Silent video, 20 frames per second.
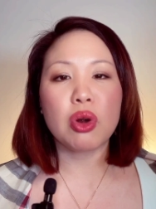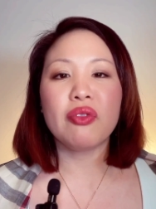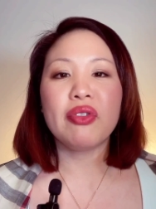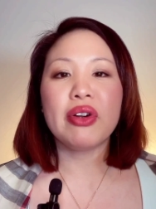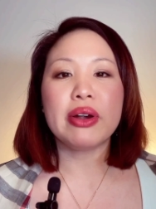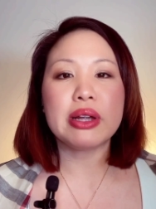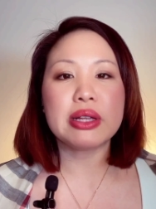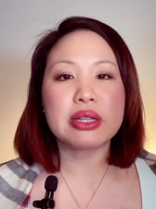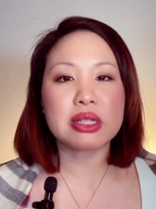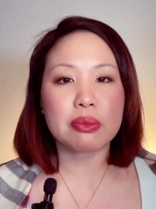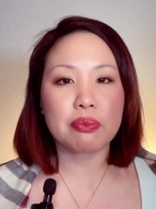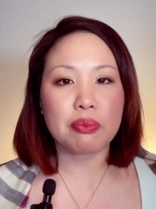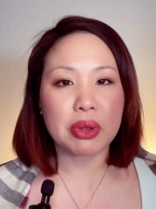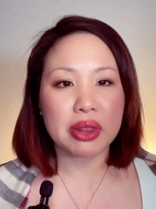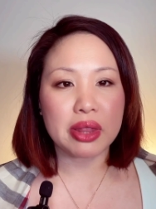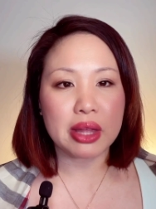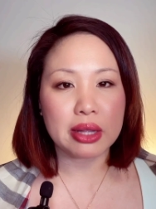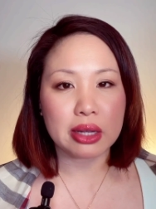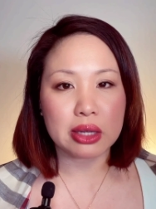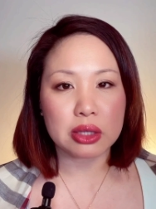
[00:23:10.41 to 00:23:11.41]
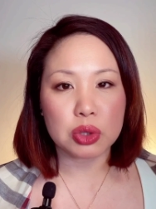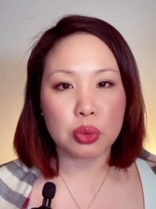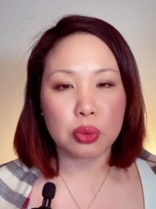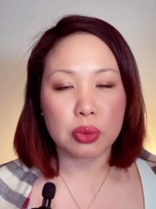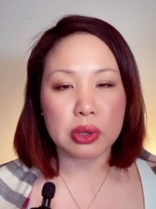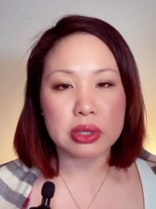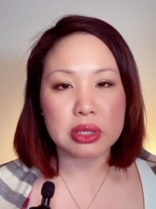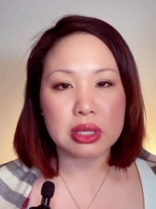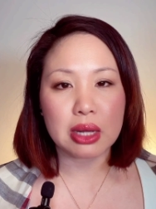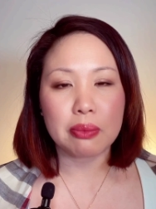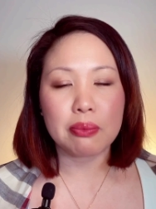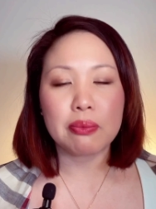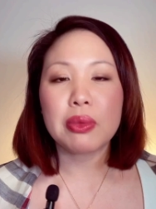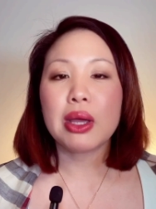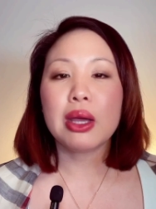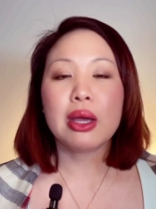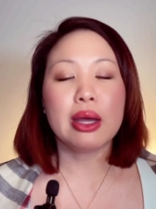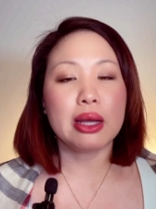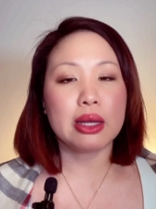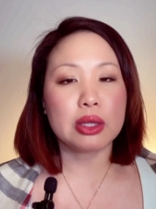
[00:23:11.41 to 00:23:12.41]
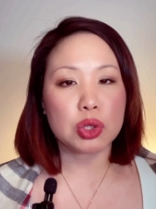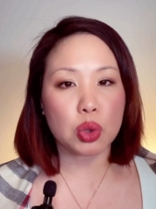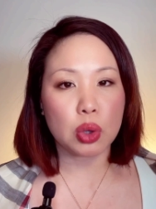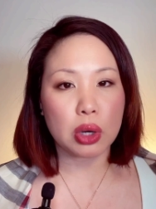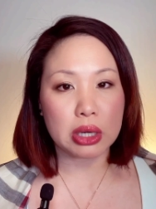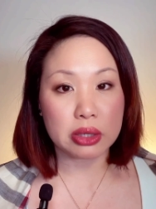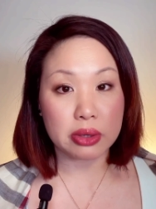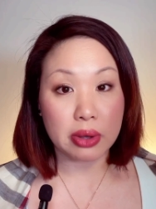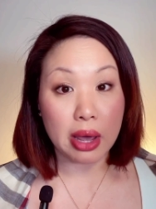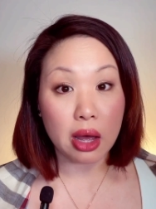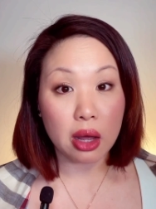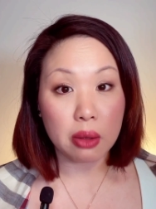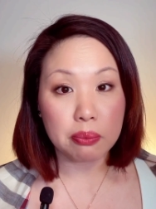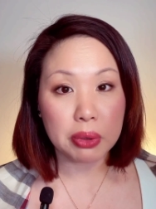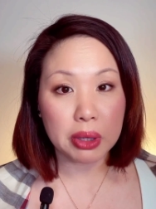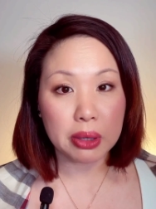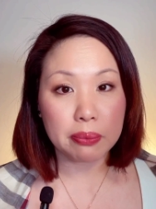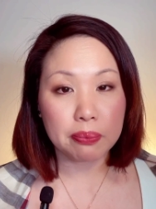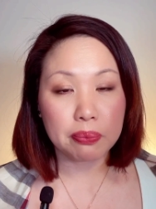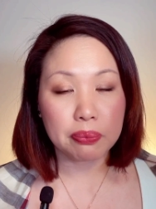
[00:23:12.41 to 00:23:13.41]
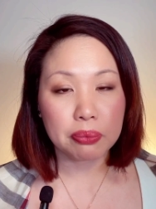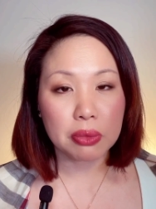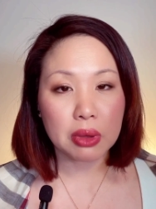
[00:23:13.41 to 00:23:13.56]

very sympathetic towards him and tried to help him.